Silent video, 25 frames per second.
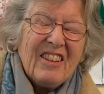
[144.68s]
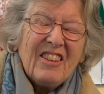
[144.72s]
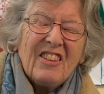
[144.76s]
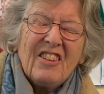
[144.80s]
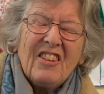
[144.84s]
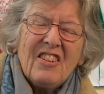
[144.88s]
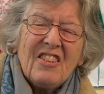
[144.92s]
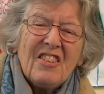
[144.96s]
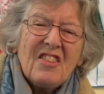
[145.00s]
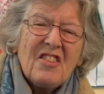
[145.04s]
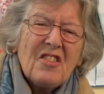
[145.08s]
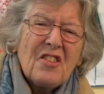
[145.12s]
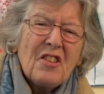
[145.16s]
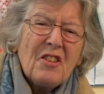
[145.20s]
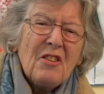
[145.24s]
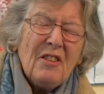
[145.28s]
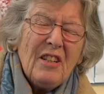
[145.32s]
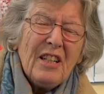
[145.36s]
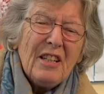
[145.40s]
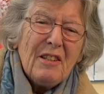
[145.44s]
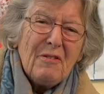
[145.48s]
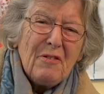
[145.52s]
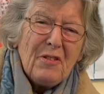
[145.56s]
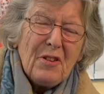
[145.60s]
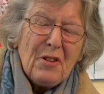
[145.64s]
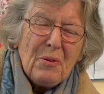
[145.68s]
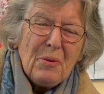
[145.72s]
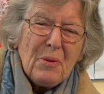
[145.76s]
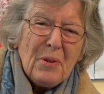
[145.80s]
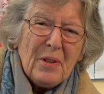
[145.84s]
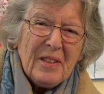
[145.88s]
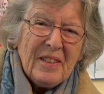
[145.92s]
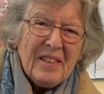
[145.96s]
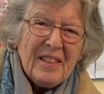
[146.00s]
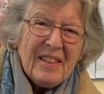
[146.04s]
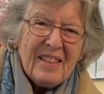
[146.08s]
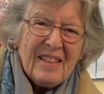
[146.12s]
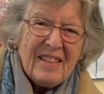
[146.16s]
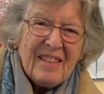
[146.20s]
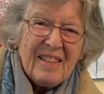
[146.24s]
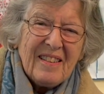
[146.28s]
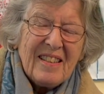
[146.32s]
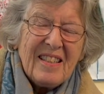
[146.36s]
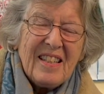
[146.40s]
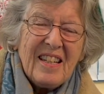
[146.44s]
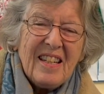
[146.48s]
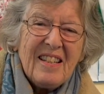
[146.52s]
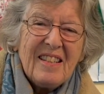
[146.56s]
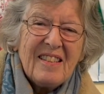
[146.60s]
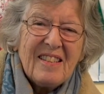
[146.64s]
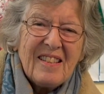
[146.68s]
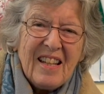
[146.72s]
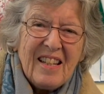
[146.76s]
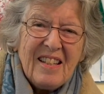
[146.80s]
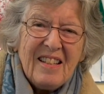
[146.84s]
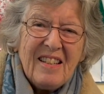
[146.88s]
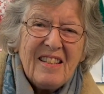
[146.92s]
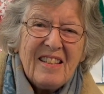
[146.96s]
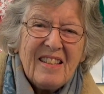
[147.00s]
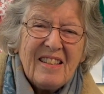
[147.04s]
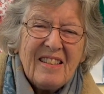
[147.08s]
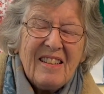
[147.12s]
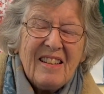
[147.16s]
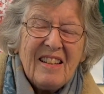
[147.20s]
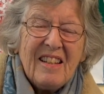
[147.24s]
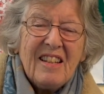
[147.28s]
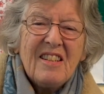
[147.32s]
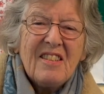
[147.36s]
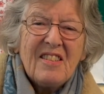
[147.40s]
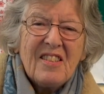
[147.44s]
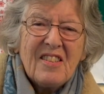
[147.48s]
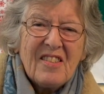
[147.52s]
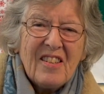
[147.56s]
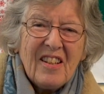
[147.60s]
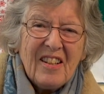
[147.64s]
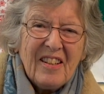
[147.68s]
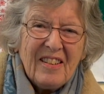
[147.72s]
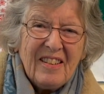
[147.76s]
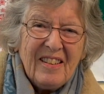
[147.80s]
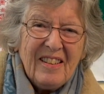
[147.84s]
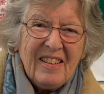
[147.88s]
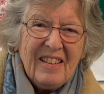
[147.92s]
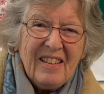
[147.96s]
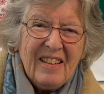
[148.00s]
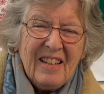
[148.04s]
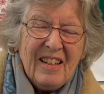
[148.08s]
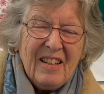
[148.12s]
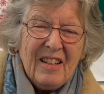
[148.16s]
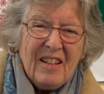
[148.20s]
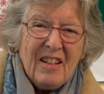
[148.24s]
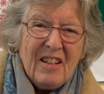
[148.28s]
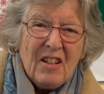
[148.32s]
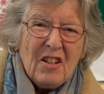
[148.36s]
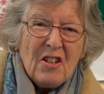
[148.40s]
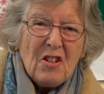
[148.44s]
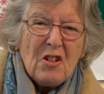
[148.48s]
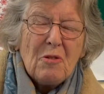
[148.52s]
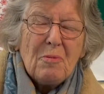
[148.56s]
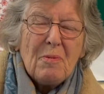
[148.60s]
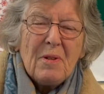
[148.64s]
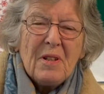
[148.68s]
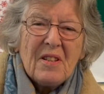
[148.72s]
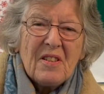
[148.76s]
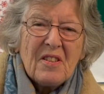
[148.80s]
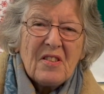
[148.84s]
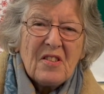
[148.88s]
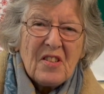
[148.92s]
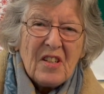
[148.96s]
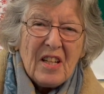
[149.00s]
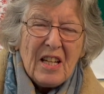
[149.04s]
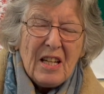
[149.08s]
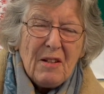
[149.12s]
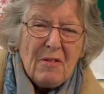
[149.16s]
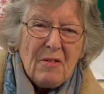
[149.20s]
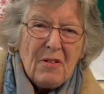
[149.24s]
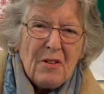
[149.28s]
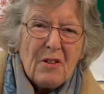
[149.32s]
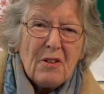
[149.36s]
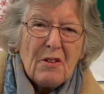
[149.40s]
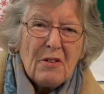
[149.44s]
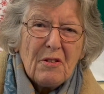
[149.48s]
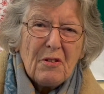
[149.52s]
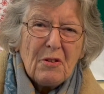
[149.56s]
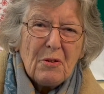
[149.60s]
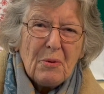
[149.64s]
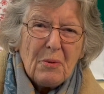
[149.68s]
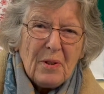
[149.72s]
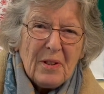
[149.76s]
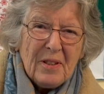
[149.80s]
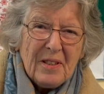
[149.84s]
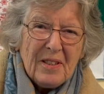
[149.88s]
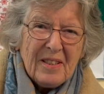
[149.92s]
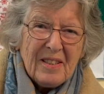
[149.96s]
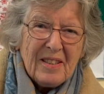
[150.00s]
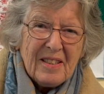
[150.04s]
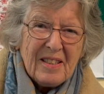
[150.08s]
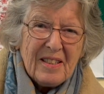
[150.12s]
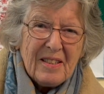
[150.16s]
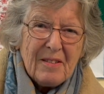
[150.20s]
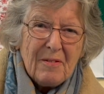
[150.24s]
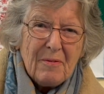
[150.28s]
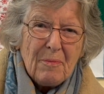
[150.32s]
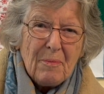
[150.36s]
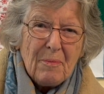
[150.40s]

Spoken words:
God so loved the world that he sent his Son to be the Savior of the world.